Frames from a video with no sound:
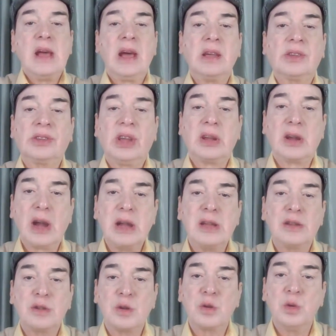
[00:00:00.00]
has a
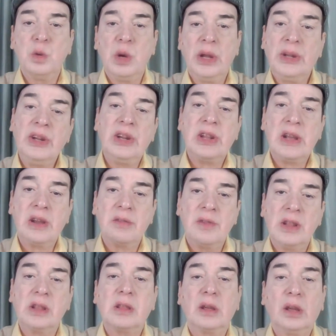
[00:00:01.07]
right to do anything
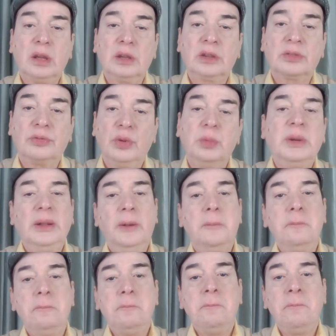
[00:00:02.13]
with his woman.
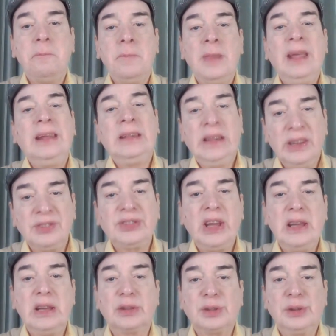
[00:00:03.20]
In this
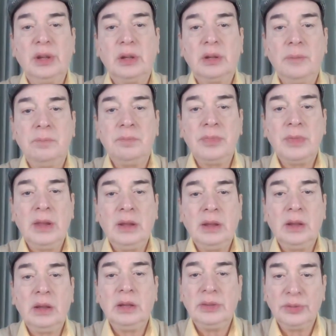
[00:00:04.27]
case,
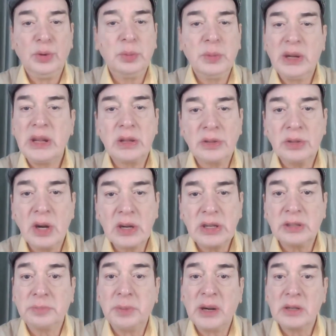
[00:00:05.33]
his woman is not
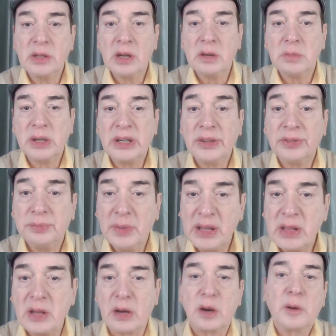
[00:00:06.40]
his partner, but his
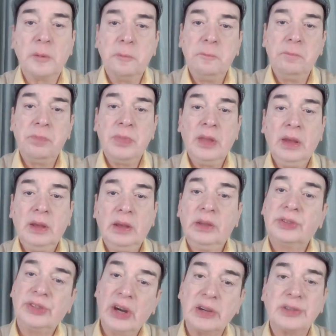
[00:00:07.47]
mother. He
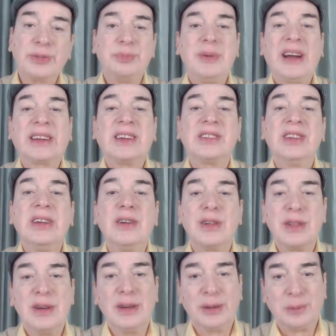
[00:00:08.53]
starts practicing
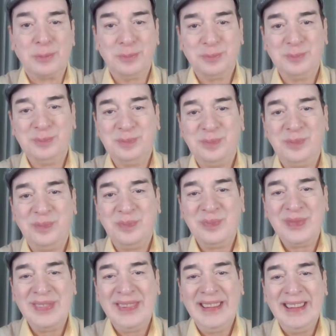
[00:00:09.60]
on her.
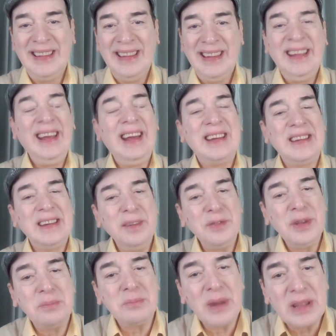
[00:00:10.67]
And if
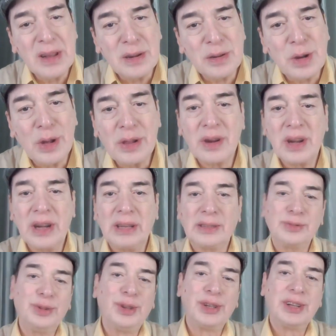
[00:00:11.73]
the mother
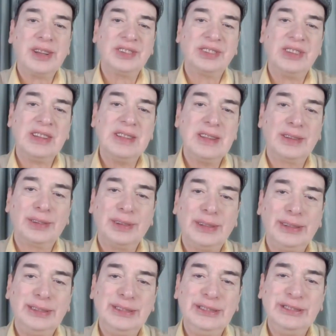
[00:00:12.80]
tolerates what the son is
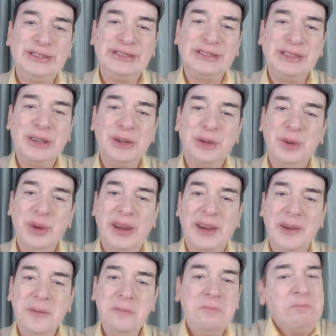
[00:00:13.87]

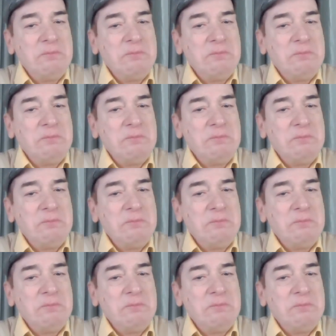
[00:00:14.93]
doing,